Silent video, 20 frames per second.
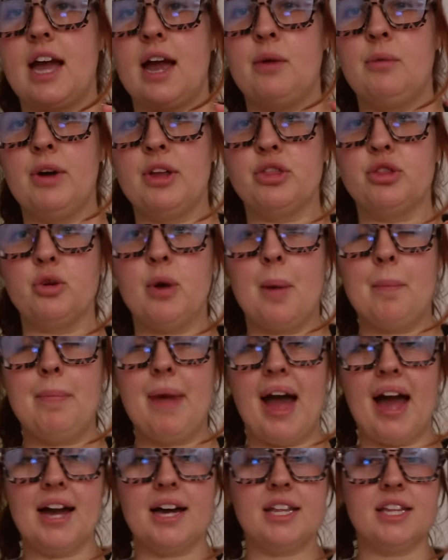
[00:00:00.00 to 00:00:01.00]
I went through a
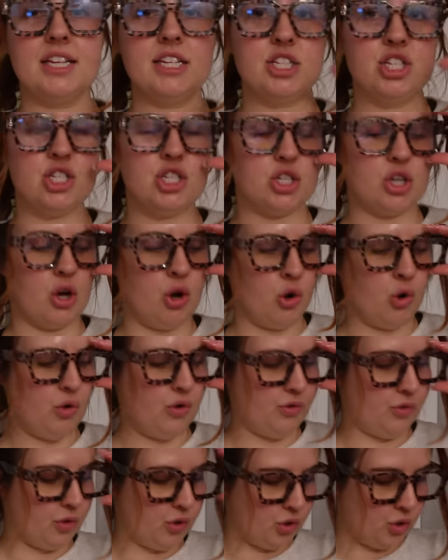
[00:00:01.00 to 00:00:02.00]
bag of these so
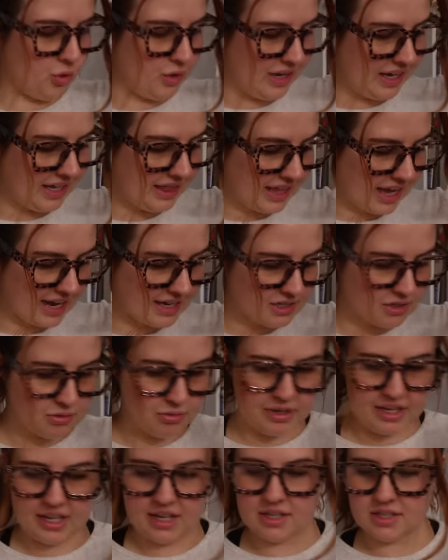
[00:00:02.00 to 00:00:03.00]
quick last
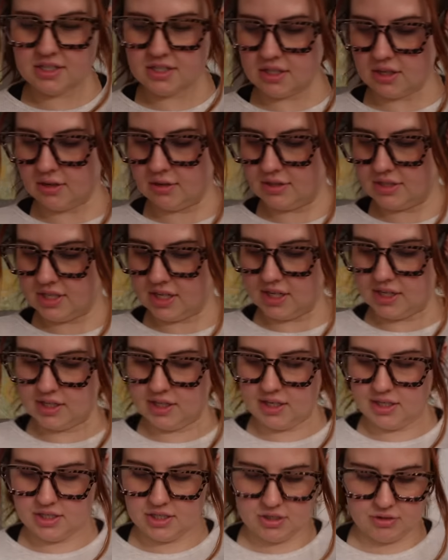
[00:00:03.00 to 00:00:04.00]
week, so it's like
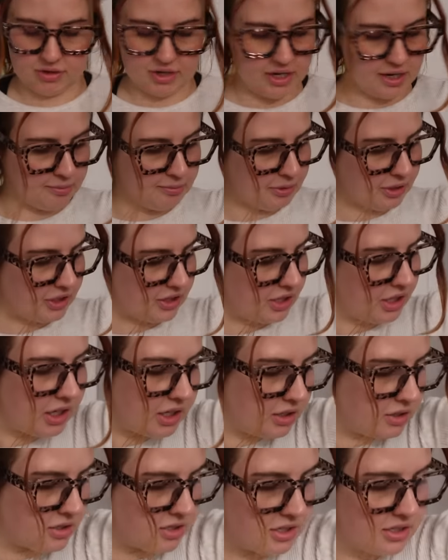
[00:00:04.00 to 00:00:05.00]
need to re-up on
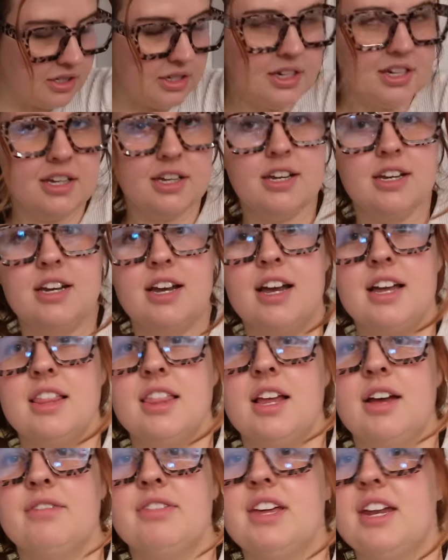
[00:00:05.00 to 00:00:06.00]
those.
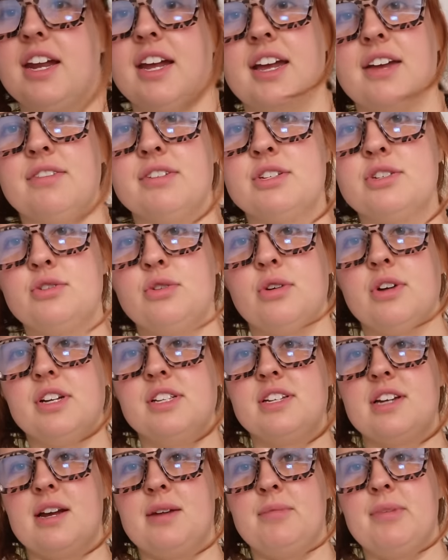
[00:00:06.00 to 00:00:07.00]
Love that I give a story
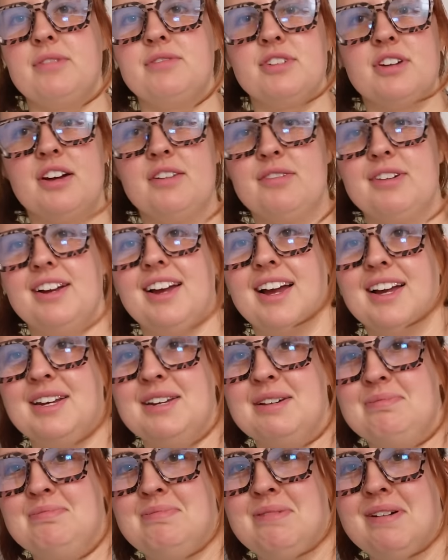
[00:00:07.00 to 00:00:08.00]
time after every item.